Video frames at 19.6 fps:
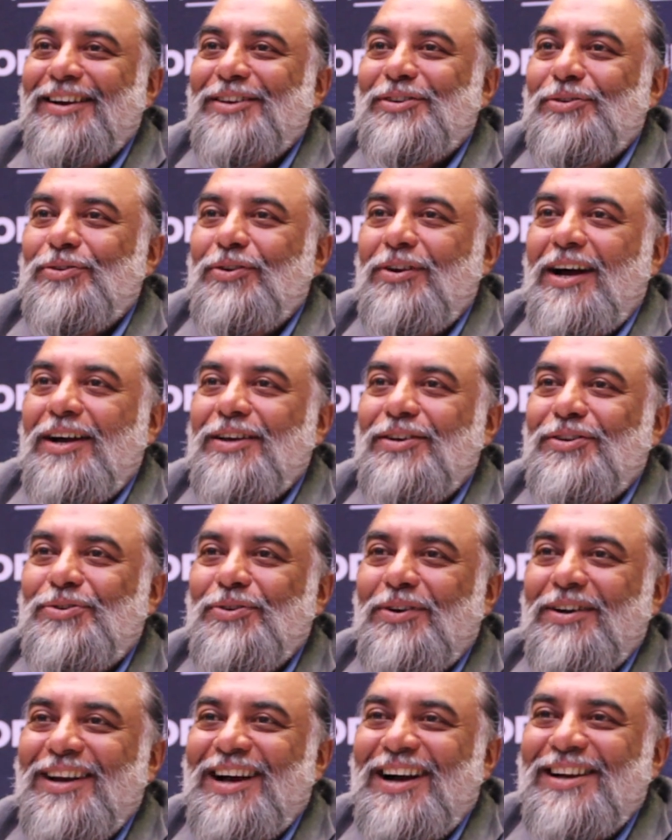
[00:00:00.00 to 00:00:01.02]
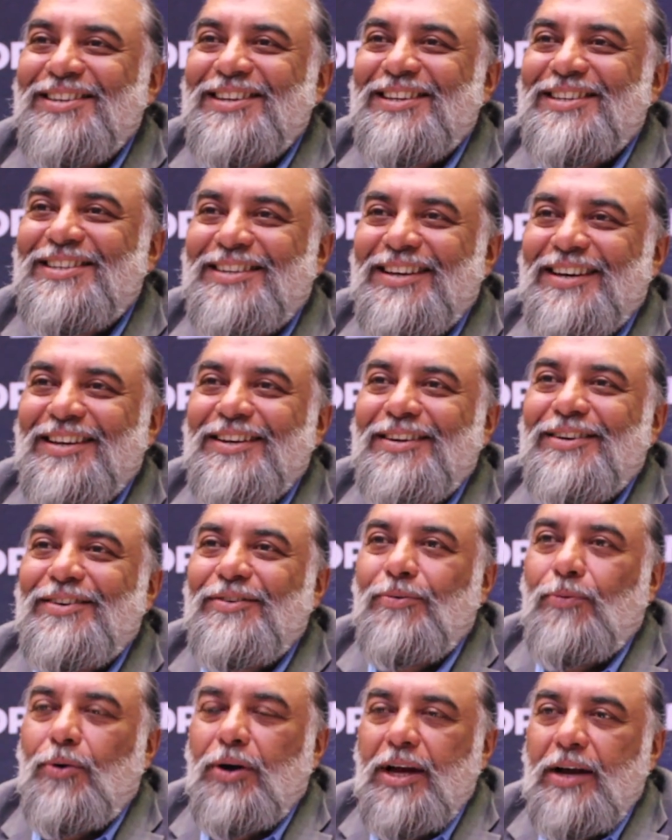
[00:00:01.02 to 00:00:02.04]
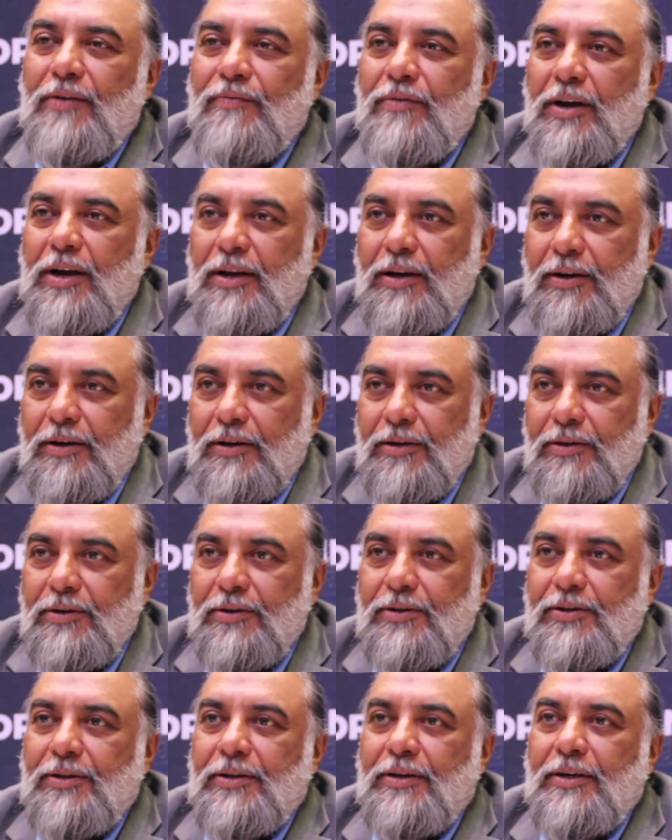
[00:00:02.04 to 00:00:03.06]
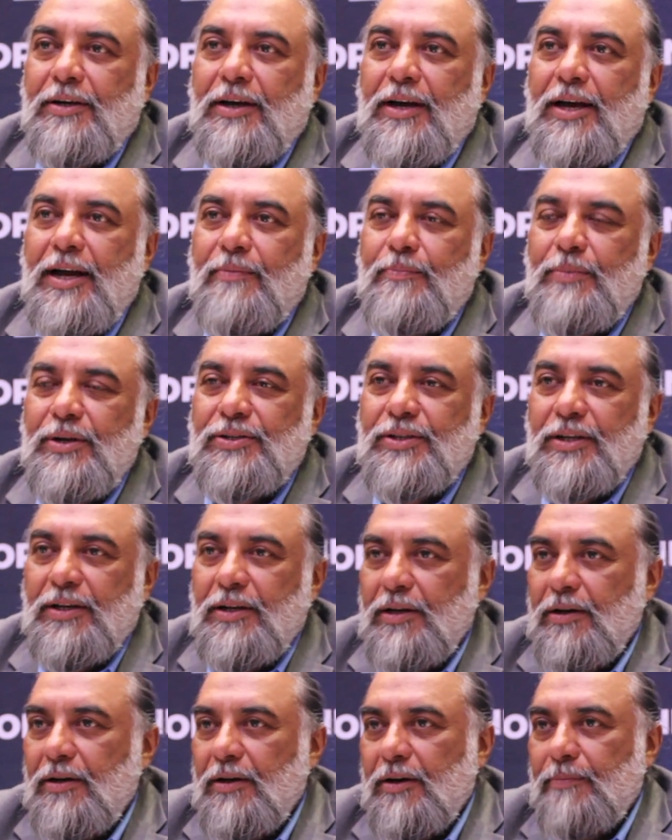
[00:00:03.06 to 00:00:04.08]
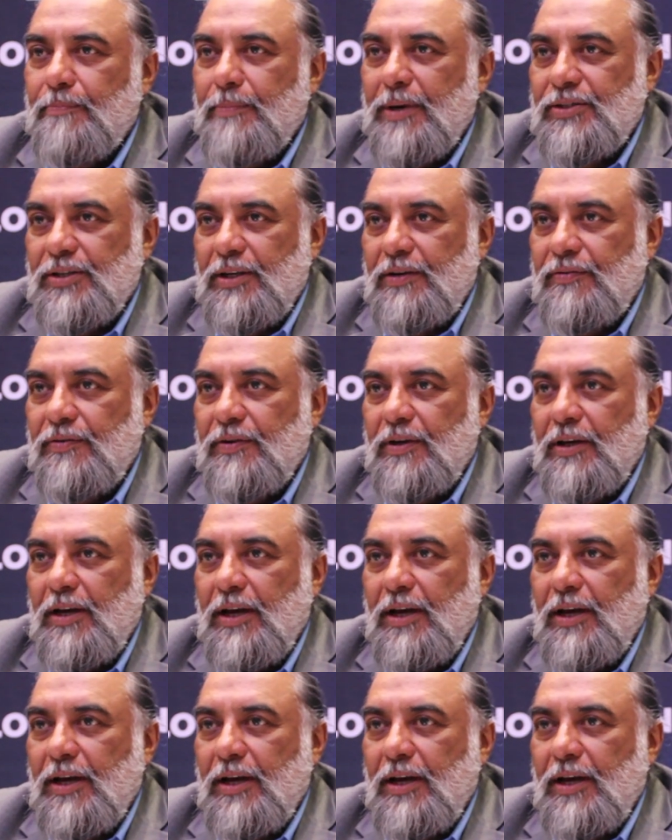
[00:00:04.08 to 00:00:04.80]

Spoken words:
To a large extent, whatever I learned, I basically learned myself.